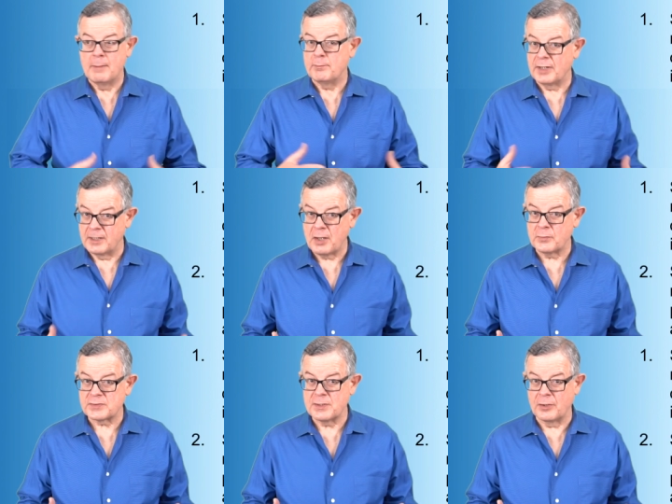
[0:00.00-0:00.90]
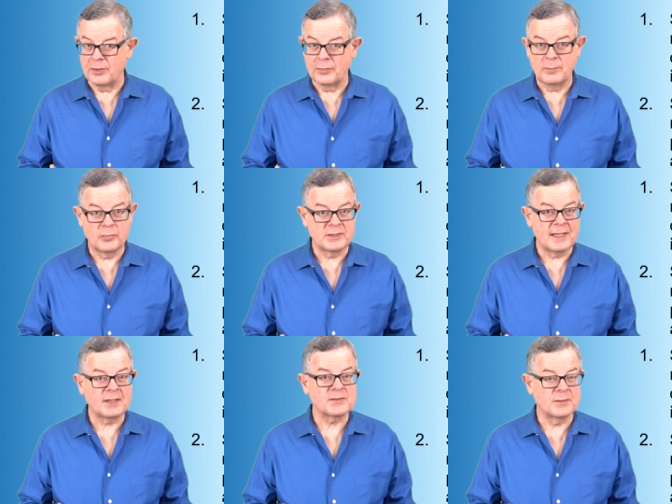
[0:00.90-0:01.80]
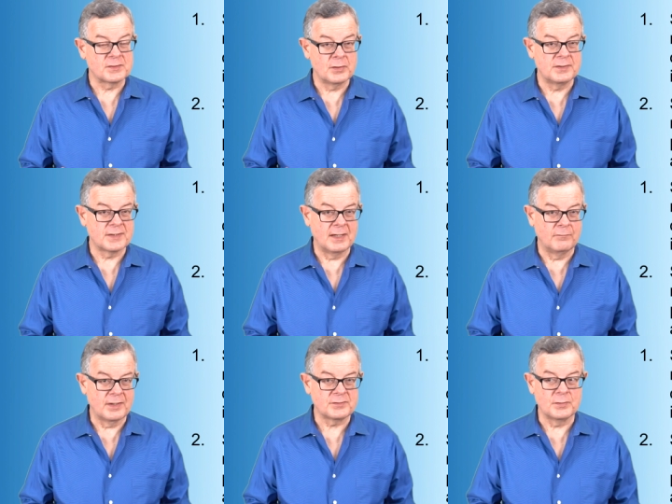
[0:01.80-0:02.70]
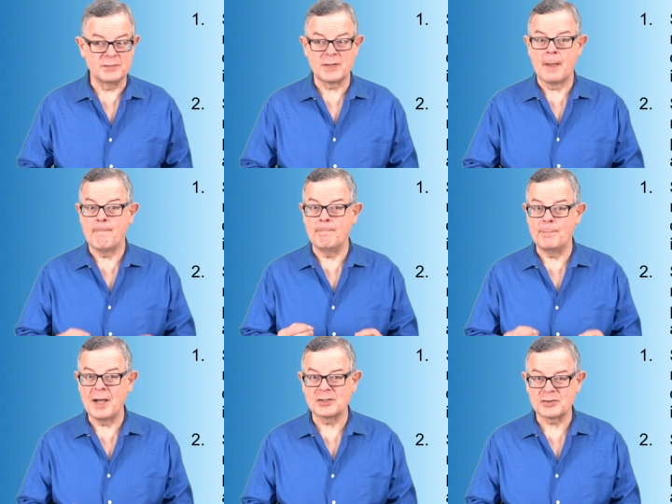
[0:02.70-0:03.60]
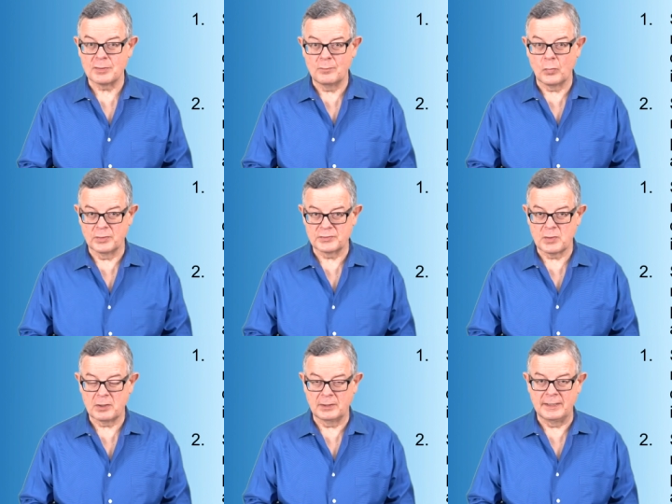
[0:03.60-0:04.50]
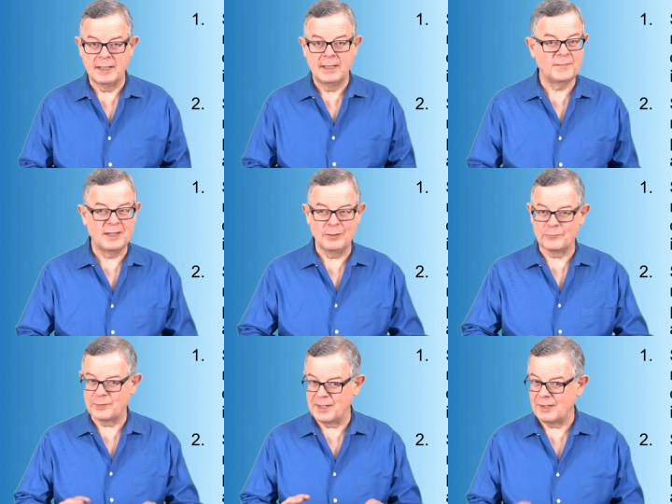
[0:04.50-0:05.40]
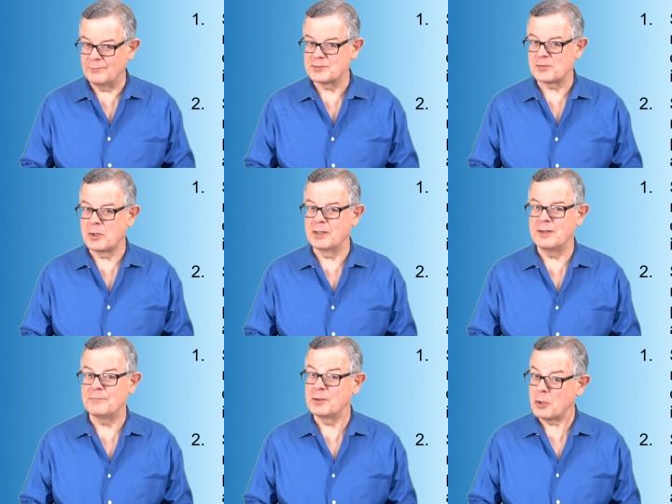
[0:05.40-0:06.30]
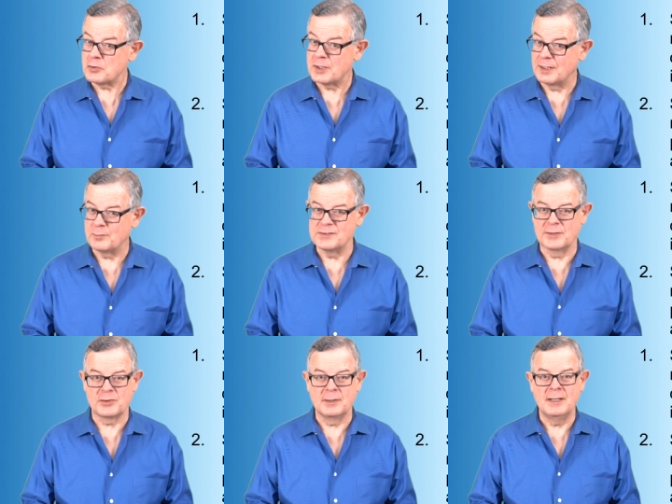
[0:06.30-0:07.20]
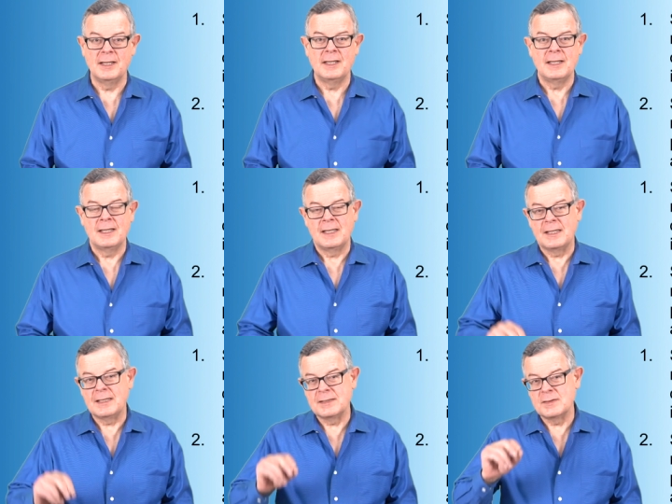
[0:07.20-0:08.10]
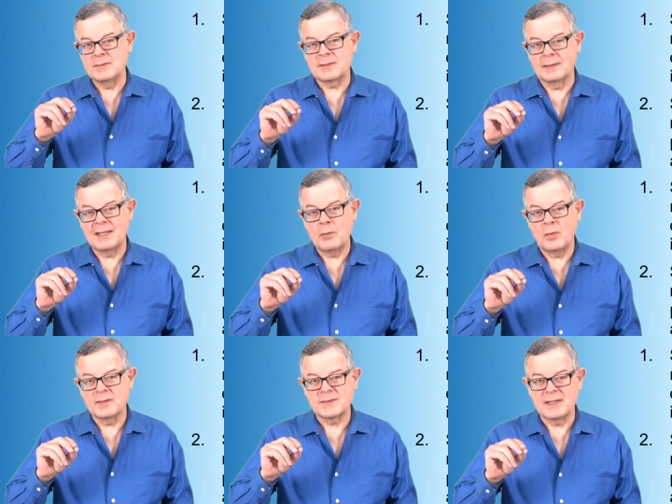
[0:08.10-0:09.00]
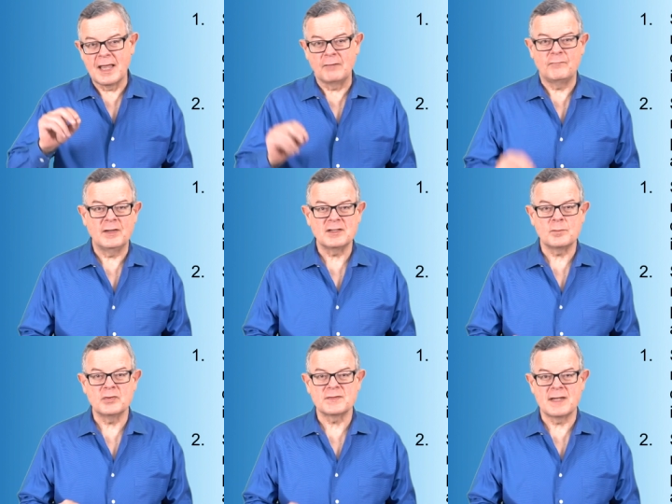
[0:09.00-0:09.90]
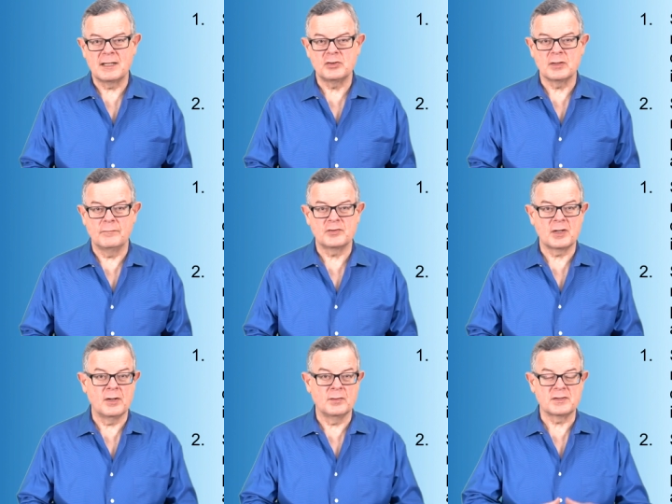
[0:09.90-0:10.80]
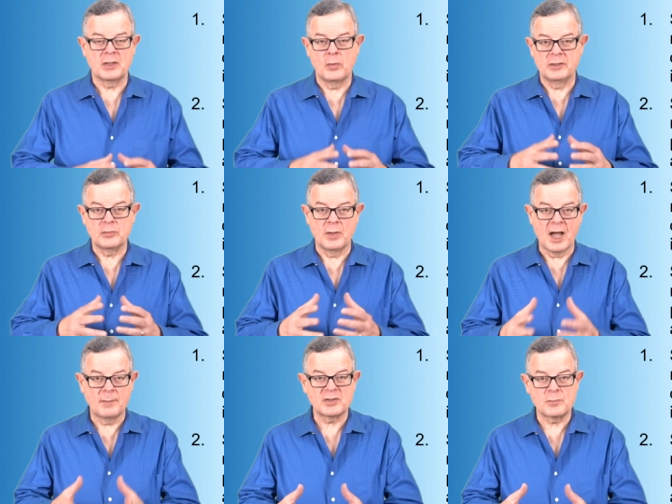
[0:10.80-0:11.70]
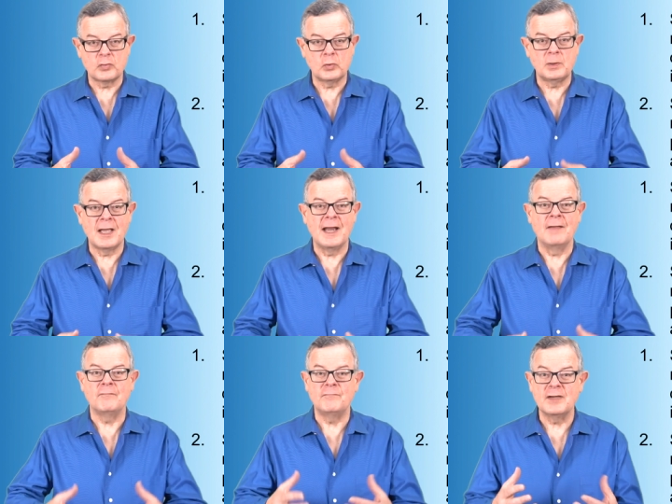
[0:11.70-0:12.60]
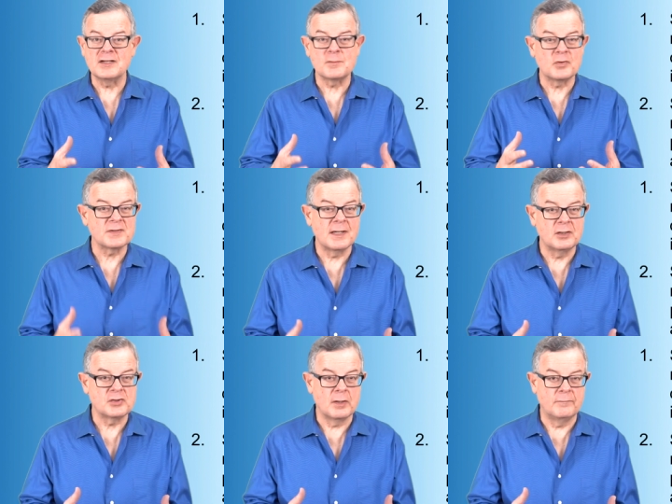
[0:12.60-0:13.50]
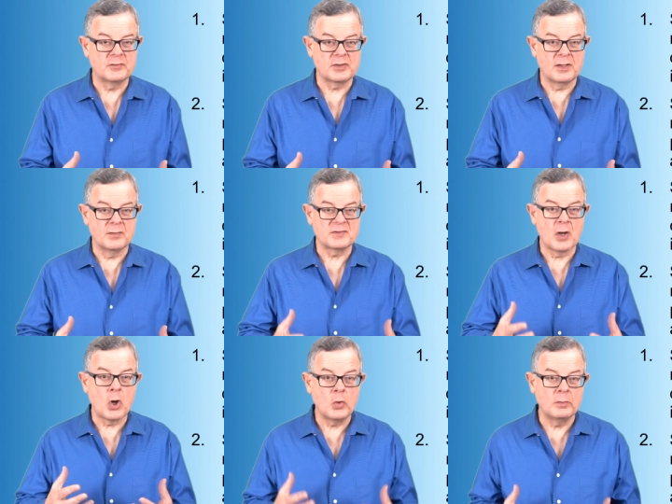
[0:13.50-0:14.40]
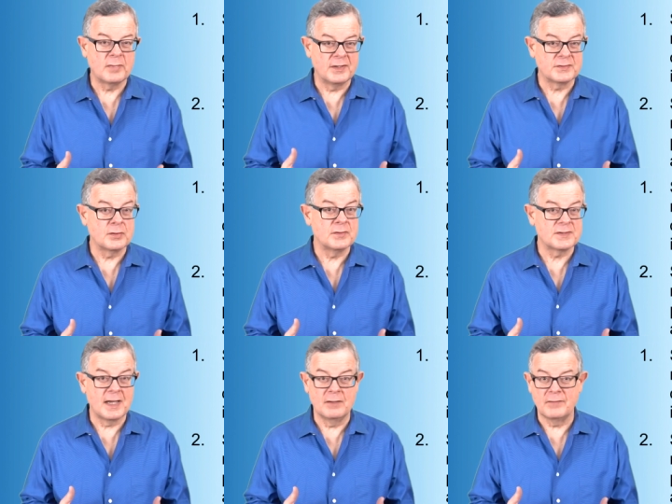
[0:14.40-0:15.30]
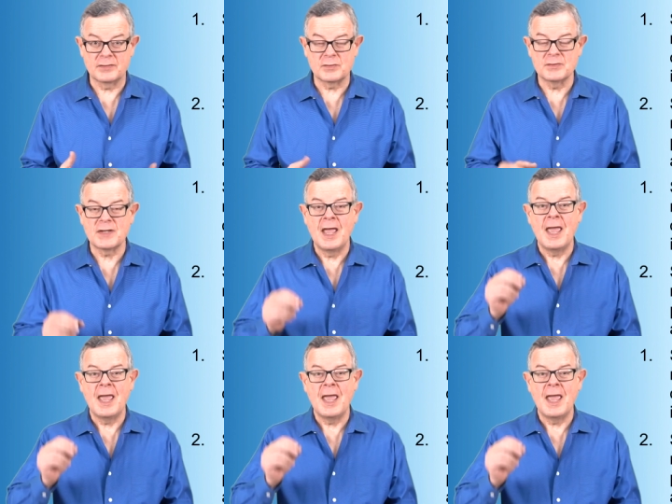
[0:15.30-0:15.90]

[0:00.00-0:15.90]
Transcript: But another scenario that protects the Series A investors much more strongly, if they have a strong enough negotiating position, is that they want to see a fixed percentage of shares going to an option pool and a fixed percentage of shares owned by the Series A investors